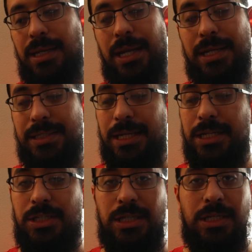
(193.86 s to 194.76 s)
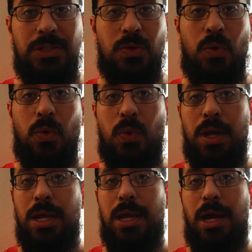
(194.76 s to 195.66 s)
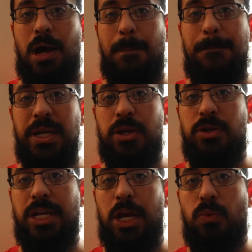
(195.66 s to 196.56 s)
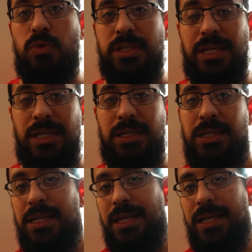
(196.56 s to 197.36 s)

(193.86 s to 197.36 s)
gets itchy, so a beard care routine